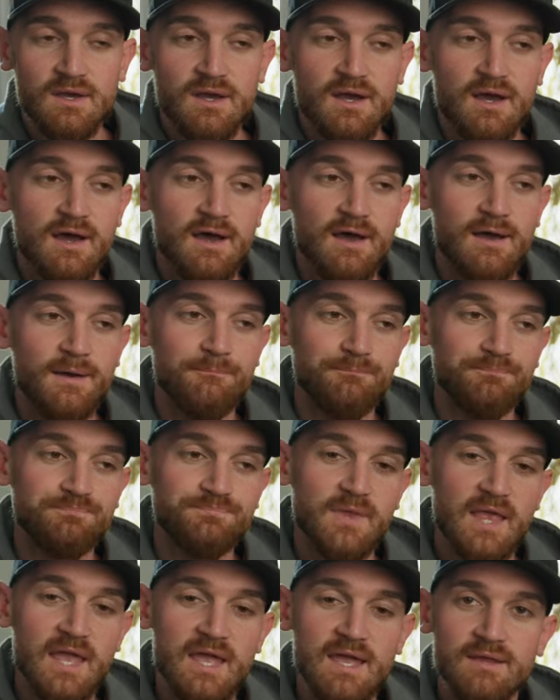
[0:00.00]
Um,
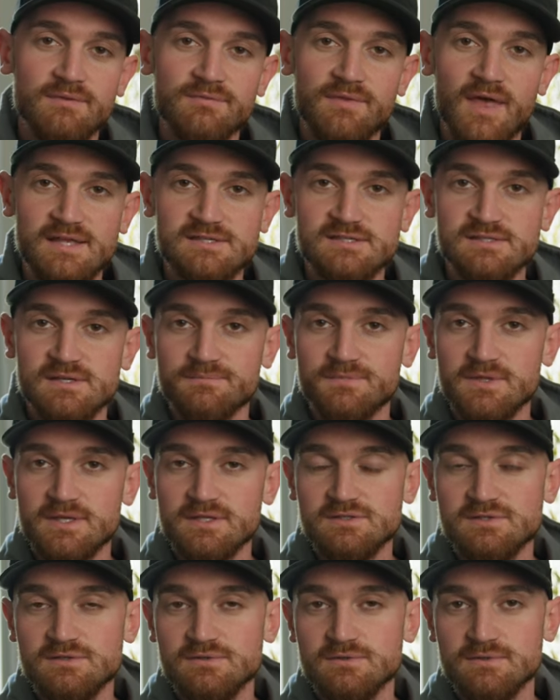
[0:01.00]
and that's something
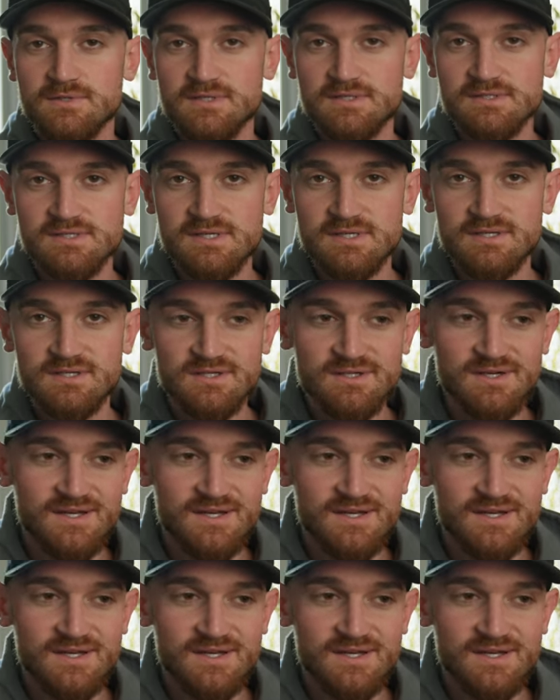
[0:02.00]
to consider.